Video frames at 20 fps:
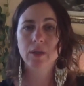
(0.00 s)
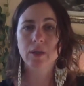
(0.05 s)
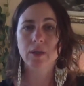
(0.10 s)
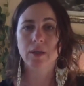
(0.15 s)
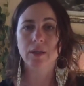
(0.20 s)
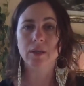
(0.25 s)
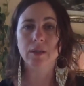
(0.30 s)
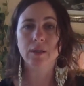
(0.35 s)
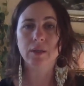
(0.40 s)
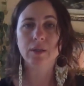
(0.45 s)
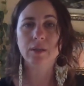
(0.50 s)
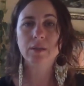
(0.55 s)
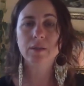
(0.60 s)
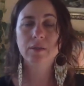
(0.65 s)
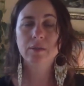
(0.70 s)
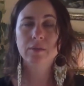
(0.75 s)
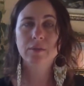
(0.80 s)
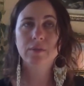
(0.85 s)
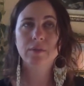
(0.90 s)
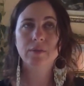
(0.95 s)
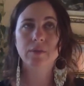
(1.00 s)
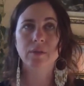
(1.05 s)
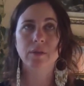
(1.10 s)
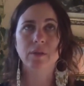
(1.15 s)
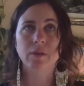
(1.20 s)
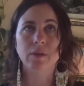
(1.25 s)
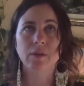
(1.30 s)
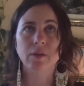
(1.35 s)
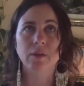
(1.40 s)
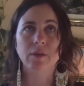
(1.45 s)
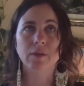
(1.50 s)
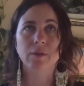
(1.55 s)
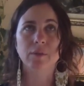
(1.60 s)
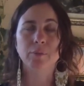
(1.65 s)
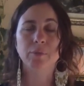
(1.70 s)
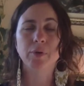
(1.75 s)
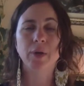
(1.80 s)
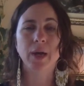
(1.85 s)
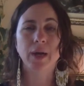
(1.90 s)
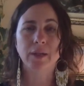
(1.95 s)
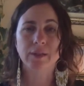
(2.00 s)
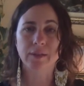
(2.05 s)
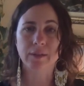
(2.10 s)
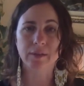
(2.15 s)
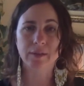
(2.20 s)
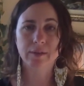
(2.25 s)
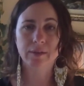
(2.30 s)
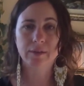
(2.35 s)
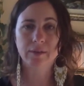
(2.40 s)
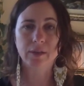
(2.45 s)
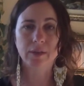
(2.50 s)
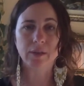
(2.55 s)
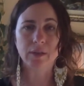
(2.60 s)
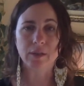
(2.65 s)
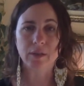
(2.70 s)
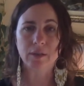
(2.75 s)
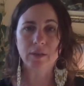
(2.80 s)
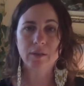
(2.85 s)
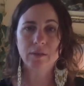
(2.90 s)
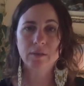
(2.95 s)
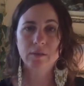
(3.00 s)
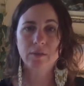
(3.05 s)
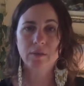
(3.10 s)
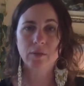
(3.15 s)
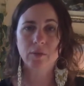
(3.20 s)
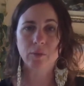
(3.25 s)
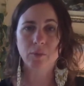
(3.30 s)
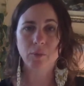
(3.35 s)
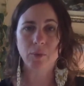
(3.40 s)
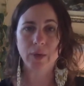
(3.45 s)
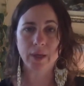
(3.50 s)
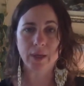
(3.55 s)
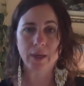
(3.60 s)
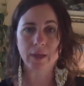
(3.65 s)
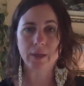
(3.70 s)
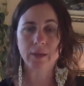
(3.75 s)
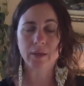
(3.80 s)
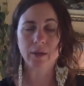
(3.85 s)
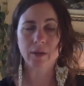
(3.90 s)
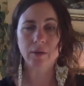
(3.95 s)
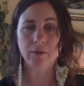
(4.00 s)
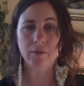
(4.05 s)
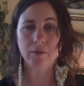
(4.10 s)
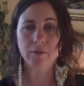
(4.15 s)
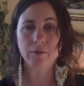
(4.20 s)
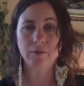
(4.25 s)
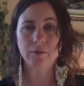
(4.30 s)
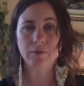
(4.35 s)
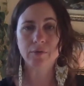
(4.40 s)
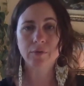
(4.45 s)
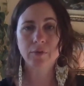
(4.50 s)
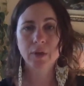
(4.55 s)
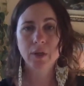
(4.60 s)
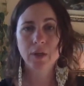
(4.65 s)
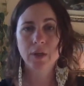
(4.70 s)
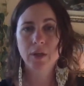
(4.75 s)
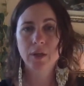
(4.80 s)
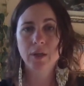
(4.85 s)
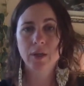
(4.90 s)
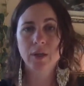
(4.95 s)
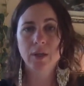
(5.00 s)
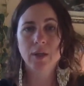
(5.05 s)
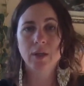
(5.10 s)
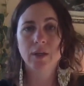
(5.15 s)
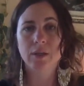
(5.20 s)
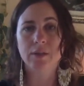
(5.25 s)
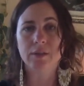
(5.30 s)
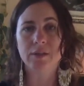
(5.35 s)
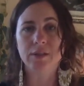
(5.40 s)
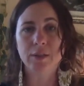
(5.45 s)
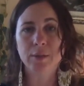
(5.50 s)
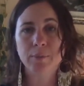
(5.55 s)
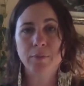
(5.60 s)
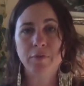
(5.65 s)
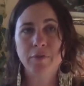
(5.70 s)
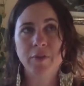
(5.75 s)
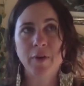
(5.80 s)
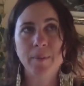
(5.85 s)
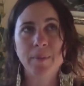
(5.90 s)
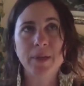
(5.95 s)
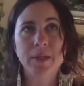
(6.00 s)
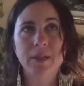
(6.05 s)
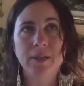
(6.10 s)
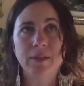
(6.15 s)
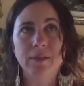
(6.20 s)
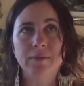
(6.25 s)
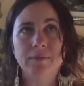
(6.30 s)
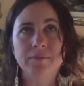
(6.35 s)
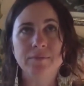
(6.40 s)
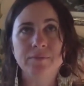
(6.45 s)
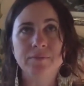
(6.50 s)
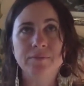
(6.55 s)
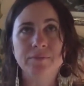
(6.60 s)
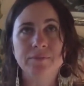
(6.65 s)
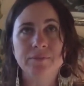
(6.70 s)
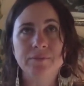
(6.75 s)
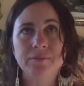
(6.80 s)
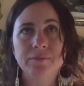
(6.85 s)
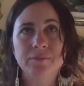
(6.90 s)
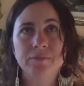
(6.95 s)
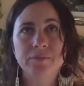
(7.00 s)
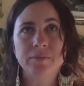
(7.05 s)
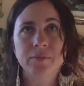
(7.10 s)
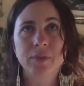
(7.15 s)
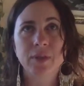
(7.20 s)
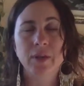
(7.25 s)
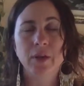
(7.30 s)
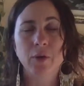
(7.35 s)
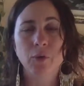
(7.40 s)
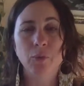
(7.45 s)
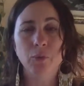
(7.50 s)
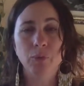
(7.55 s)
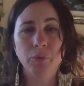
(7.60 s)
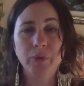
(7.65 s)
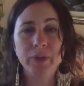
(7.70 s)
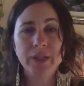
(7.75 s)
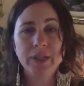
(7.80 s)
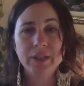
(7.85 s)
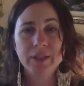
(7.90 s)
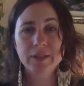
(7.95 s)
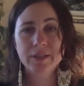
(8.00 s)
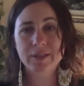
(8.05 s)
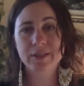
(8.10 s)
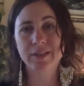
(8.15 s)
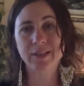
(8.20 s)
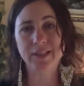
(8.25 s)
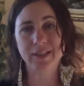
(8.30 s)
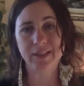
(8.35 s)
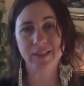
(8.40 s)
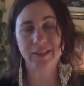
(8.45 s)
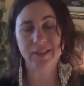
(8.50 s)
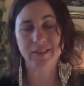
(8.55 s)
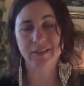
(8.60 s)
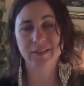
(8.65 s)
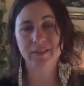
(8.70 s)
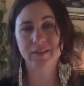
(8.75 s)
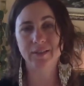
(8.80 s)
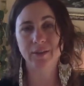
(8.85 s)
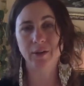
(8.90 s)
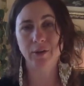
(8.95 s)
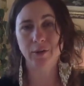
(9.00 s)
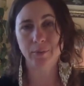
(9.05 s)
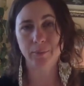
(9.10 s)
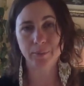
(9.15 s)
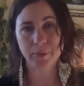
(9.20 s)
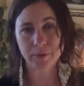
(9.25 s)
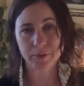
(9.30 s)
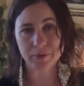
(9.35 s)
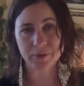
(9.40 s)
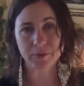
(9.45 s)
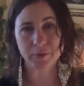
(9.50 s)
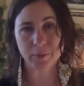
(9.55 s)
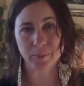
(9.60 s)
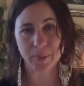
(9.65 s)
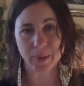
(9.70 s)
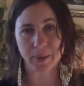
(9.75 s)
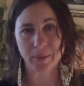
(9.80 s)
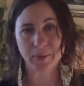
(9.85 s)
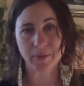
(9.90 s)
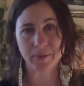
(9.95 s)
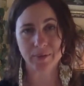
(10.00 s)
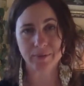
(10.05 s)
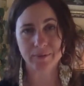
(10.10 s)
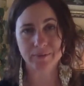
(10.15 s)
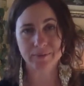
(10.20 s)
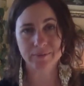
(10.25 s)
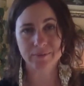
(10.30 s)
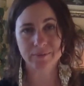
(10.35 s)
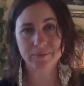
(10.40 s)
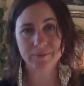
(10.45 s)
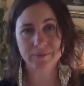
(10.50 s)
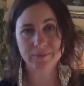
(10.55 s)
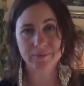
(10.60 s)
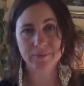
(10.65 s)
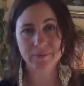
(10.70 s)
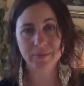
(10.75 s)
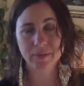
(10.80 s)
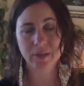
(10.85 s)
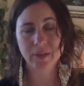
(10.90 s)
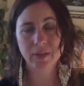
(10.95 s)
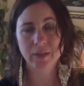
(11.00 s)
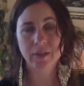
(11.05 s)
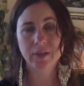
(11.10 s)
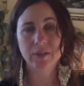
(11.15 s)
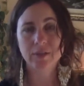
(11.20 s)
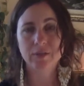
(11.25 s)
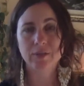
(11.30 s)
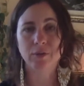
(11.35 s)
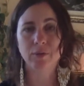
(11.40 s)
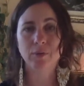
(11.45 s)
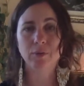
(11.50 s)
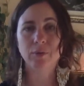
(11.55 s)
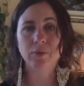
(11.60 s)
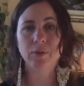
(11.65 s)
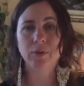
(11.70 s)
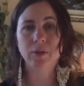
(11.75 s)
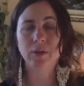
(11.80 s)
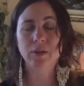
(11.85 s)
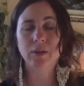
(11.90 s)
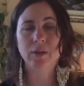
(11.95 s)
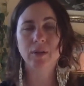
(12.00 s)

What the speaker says: it is the practice, it is the way of deep feminine reseating on personal power. So